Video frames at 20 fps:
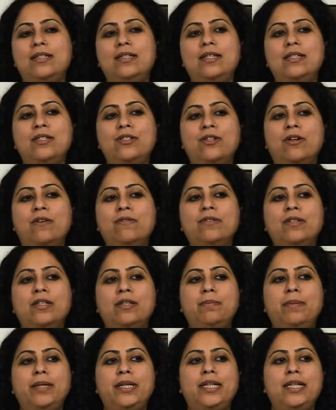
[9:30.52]
novel
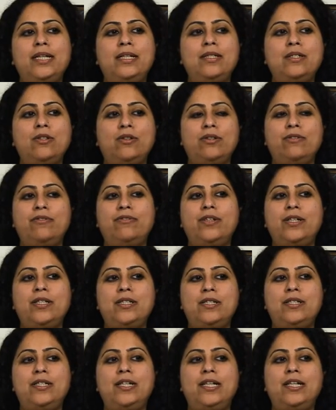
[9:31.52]
begins on the
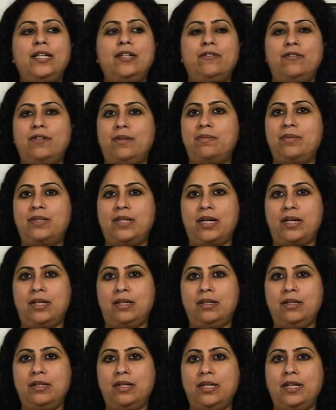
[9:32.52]
first day of
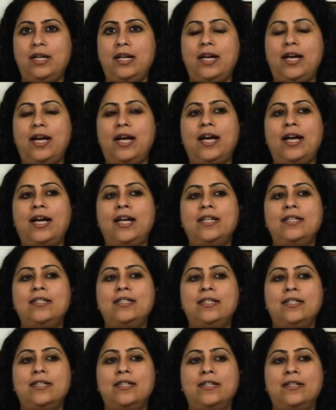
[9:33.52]
Ramzan.
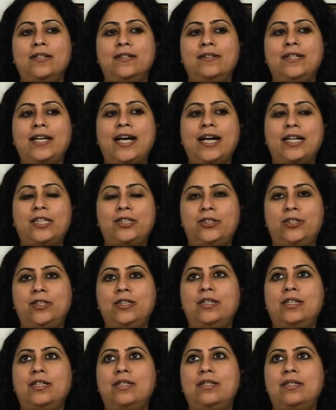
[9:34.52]
And the
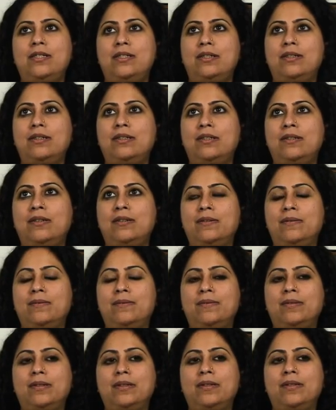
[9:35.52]
action is,
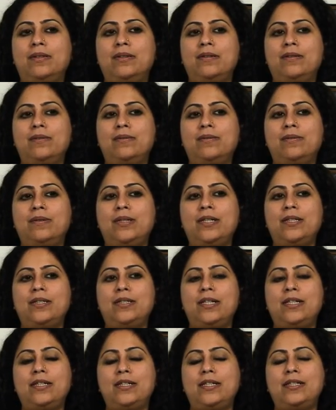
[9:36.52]

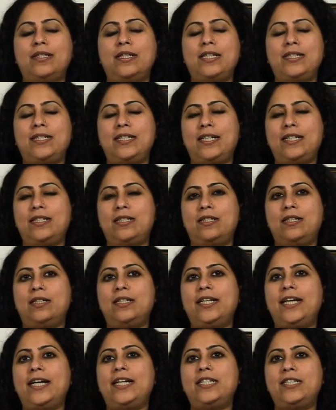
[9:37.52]
it takes
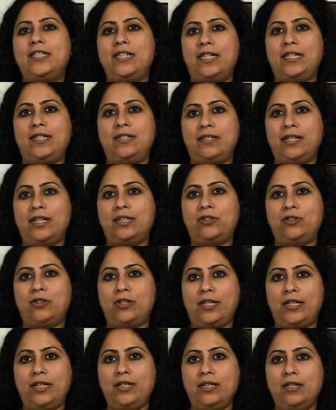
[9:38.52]
38 days
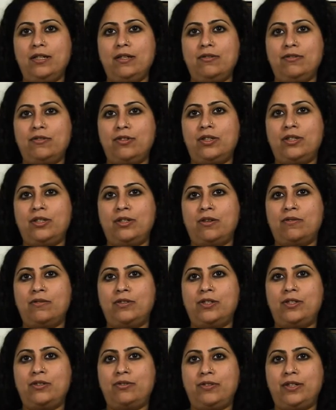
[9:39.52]
actually for the
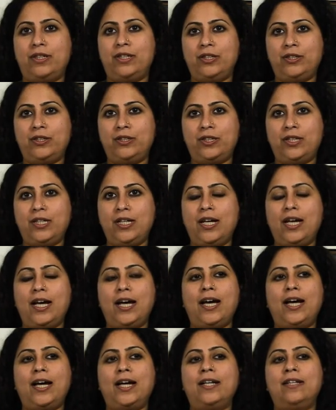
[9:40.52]
novel to finish.
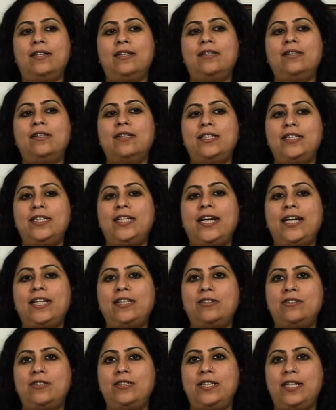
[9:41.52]
And the
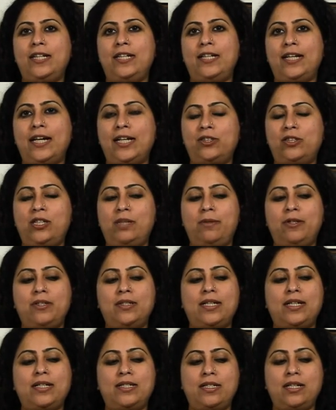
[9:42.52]
38th day actually, because
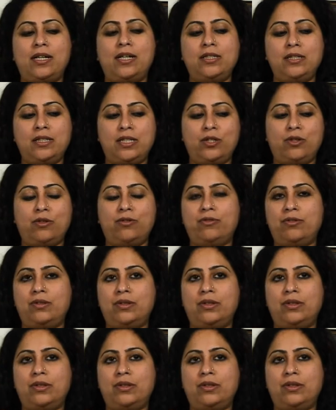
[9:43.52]
I started it off